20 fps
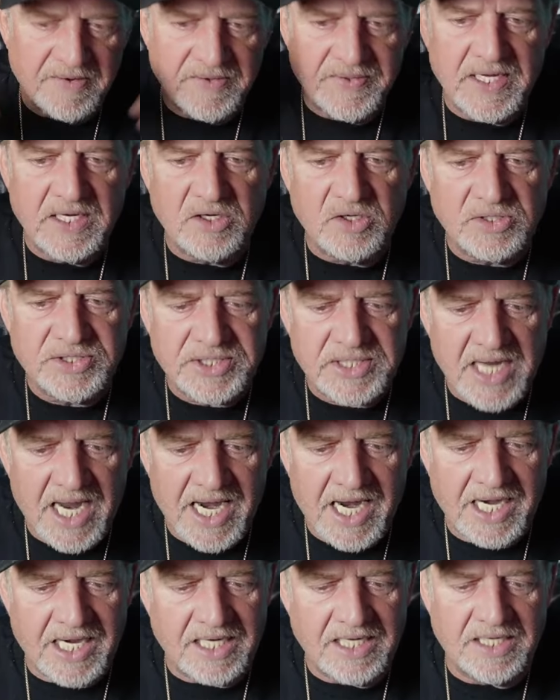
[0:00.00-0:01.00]
you're
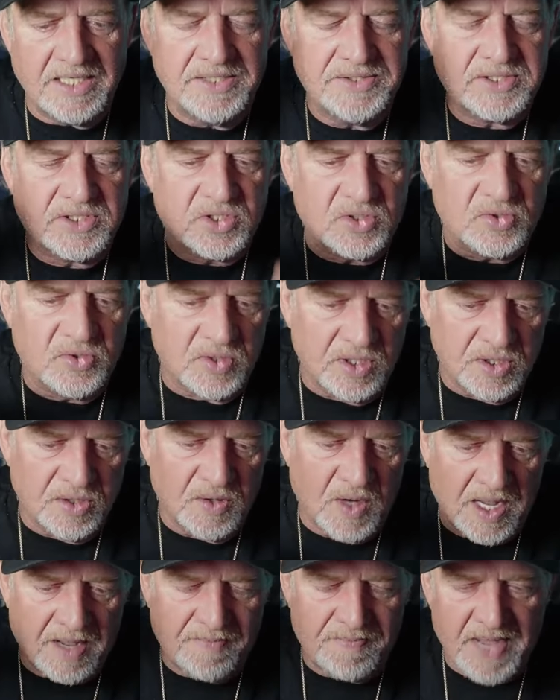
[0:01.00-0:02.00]
saying is true
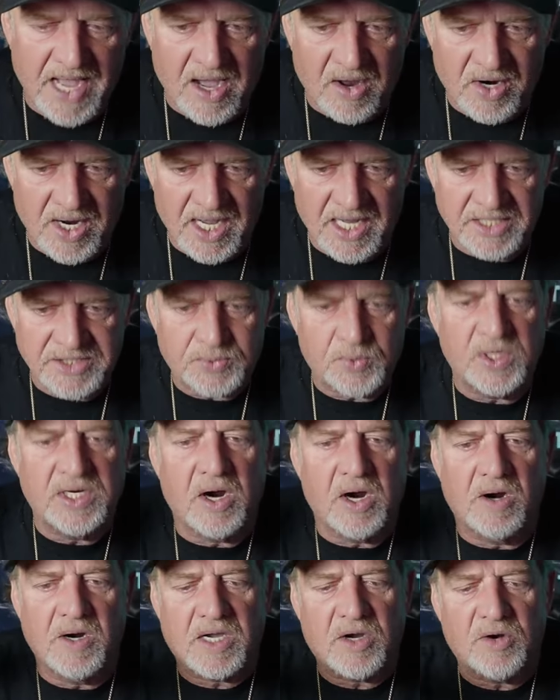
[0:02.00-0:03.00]
about us. We
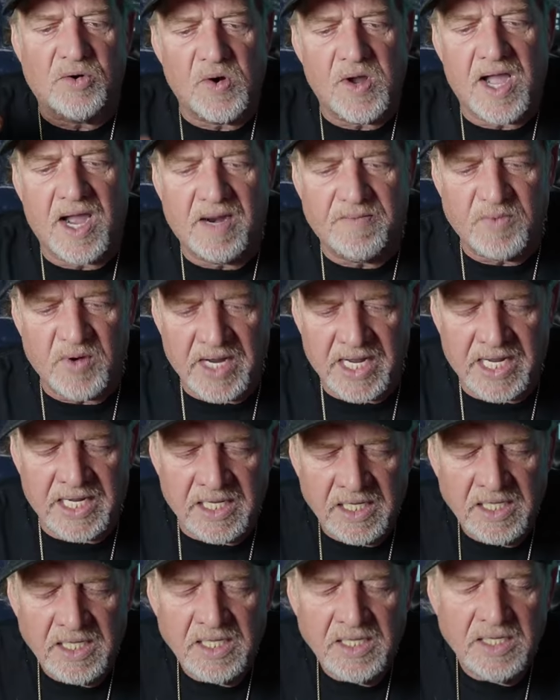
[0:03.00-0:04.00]
are a crime ring.
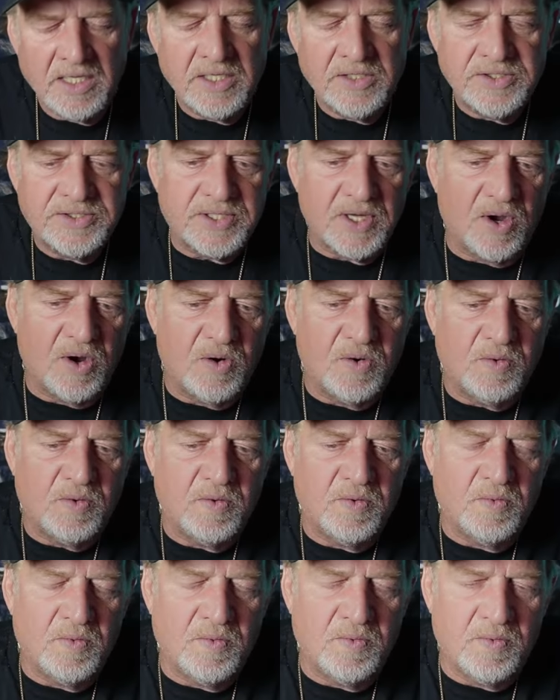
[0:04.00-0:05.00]
So
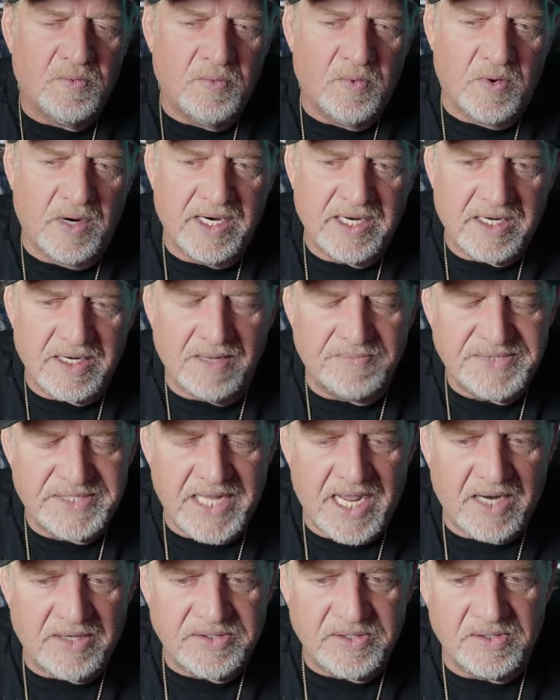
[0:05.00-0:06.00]
what it comes
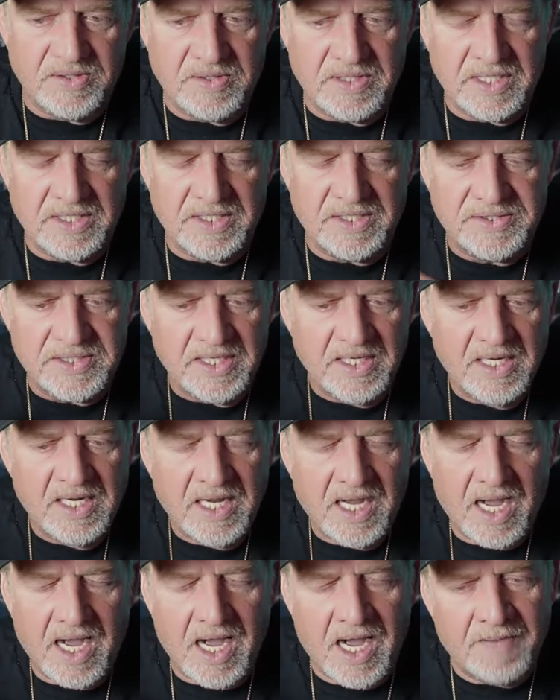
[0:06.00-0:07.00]
down to is
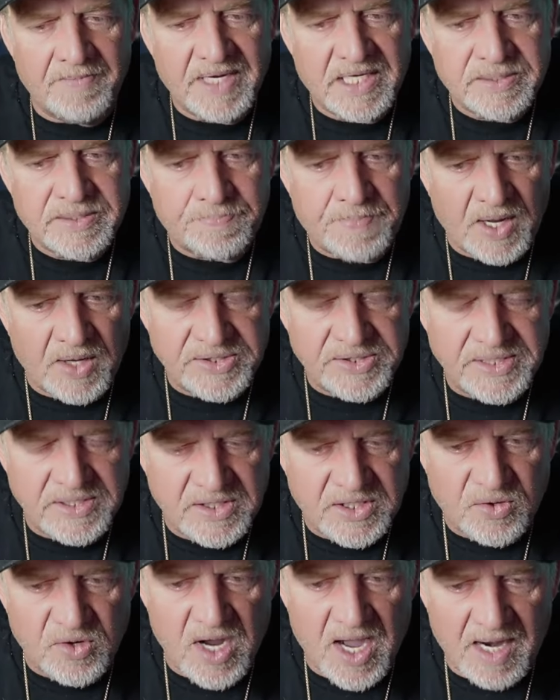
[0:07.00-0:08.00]
I'm exposing the
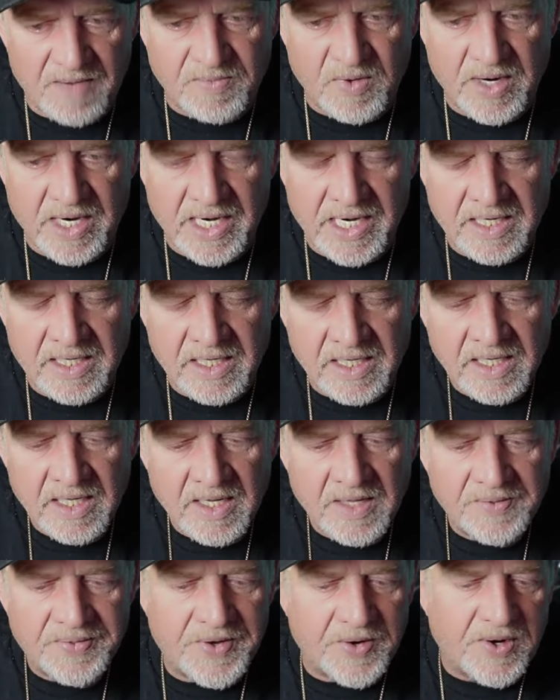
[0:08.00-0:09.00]
crime ring.
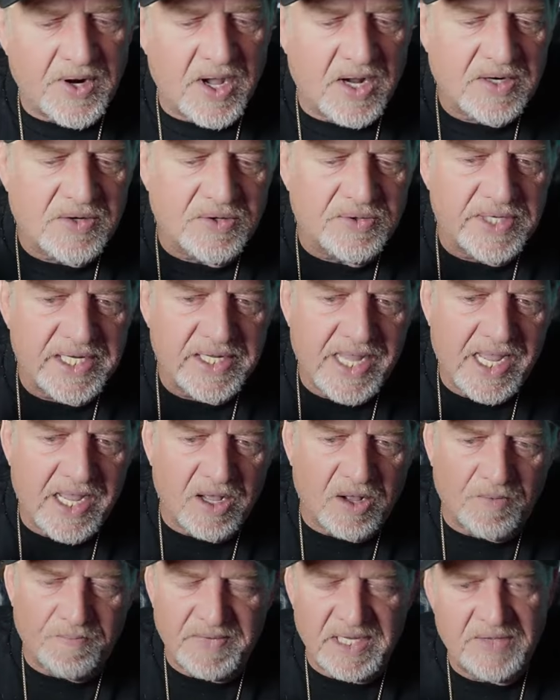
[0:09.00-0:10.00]
They're not going to
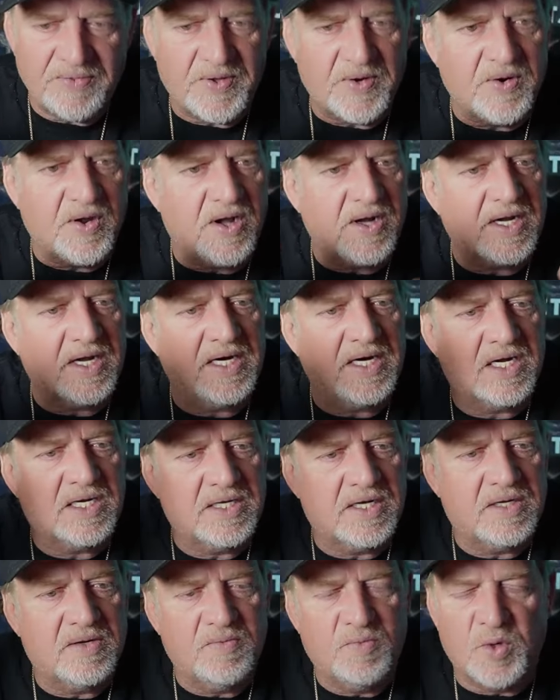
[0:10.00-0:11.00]
help me. They're not going to,
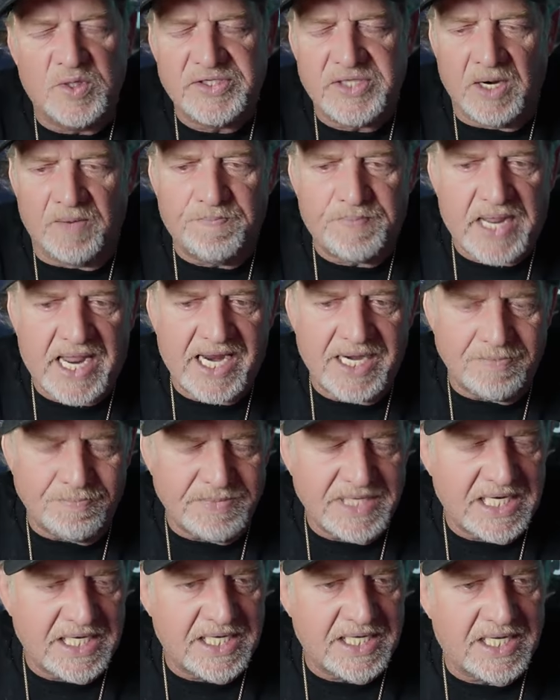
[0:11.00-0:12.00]
with their paid
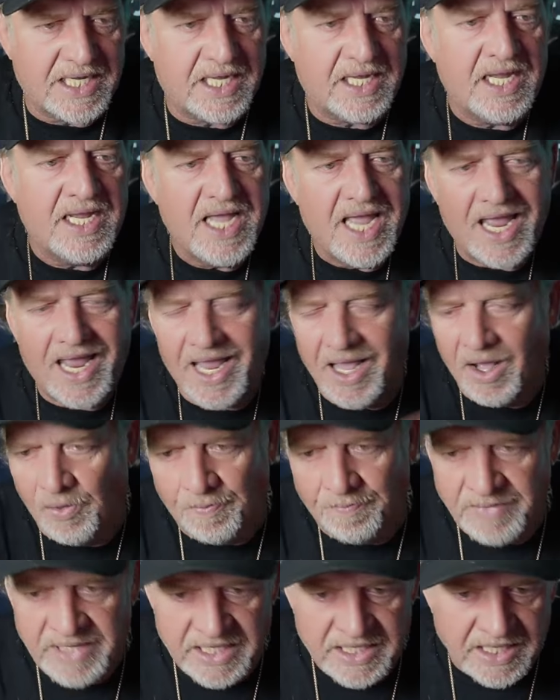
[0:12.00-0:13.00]
media, help
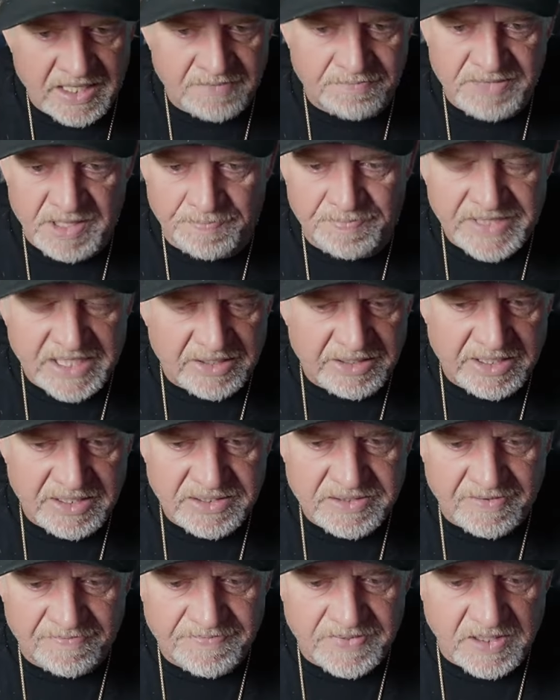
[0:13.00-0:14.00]
me get the millions
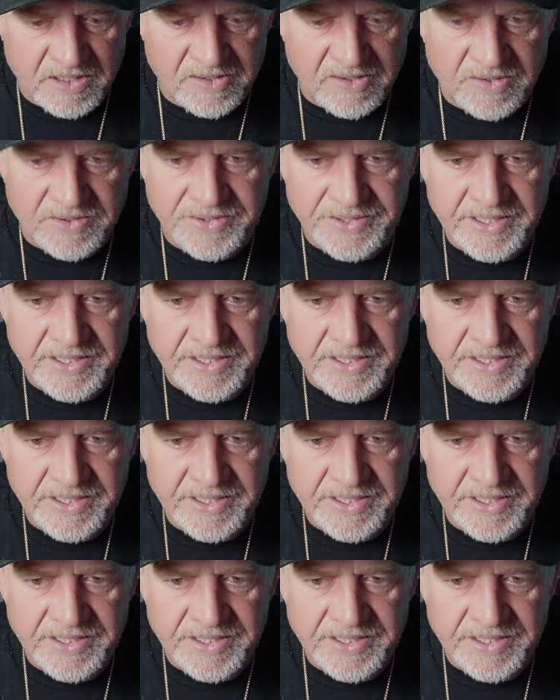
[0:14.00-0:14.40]
of views,